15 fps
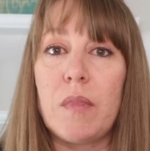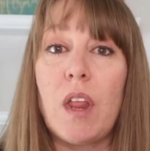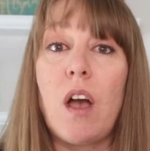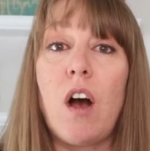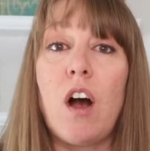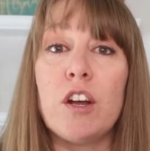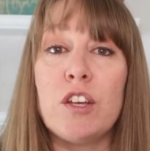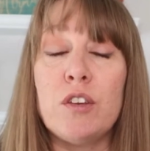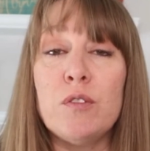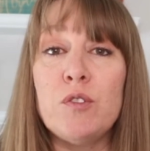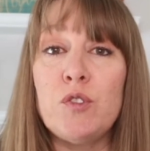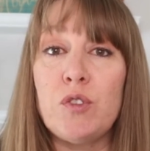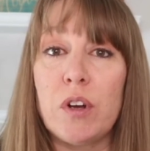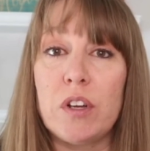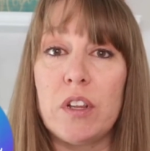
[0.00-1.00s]
Are you
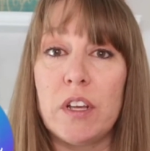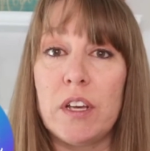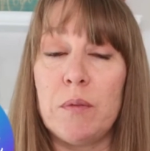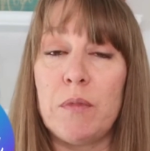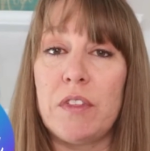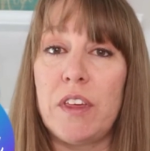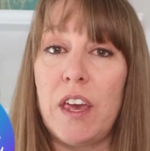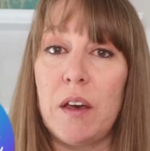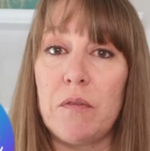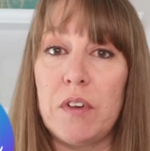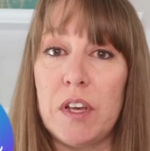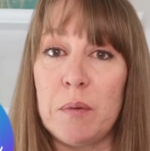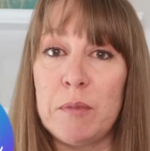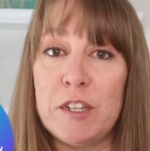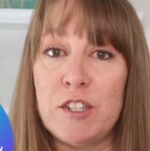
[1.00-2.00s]
struggling with
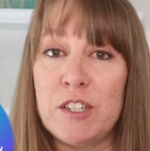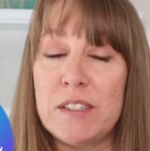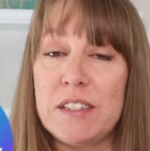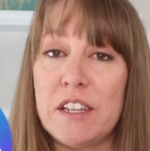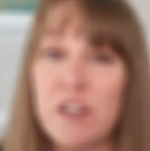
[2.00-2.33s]
Canva images that are